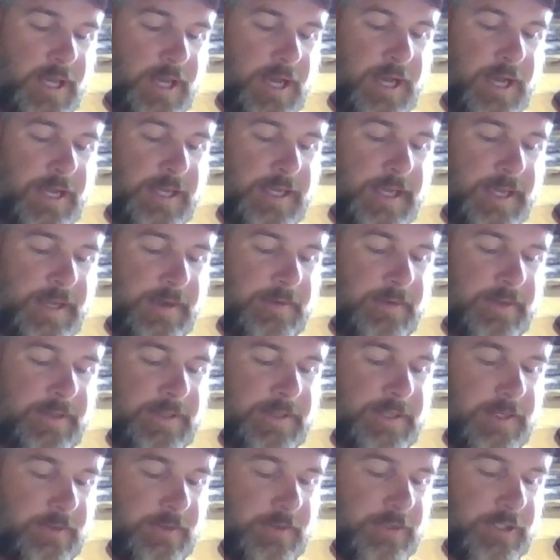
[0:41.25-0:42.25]
I can't really
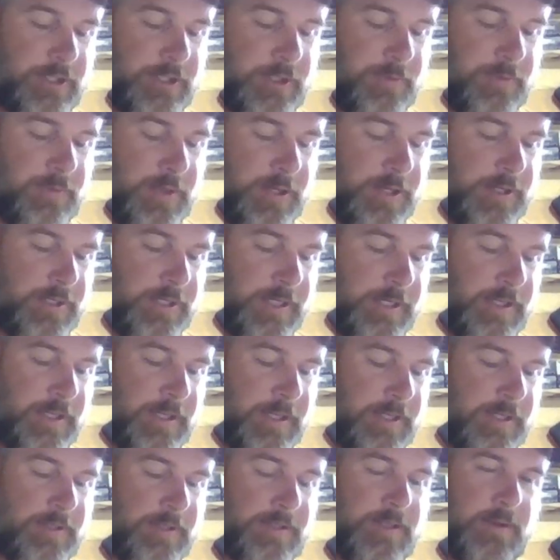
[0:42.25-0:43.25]
tell too much, I
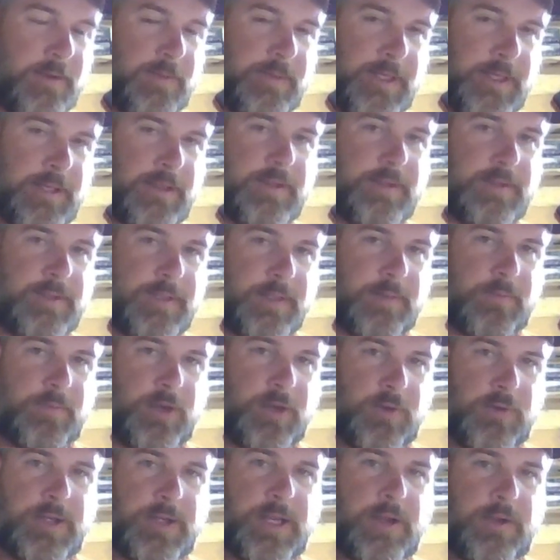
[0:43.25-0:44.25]
think, until we get this thing
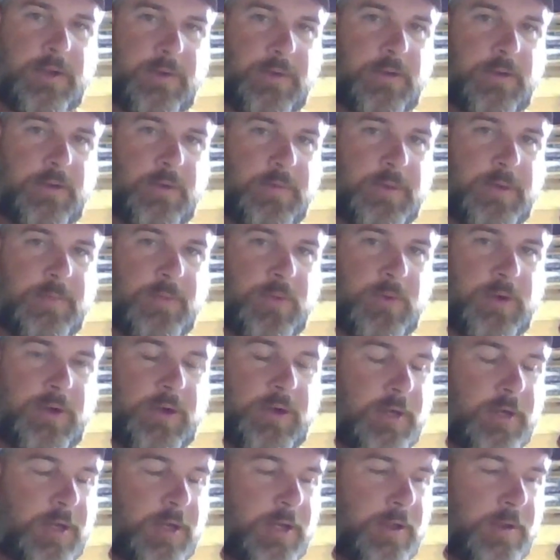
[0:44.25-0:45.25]
broke down a little bit more.
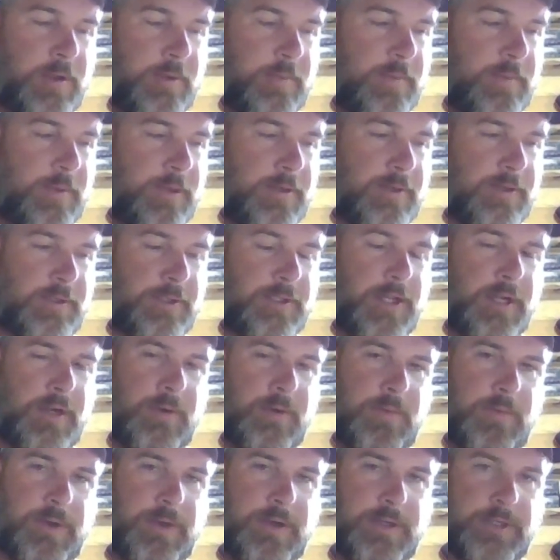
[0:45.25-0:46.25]
But just kind
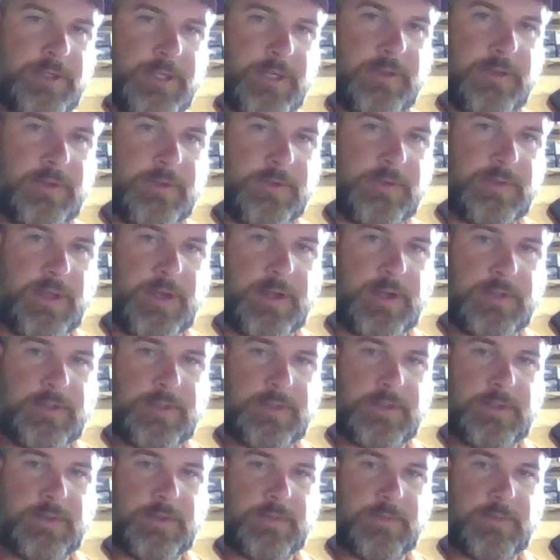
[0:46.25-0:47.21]
of want to share those thoughts.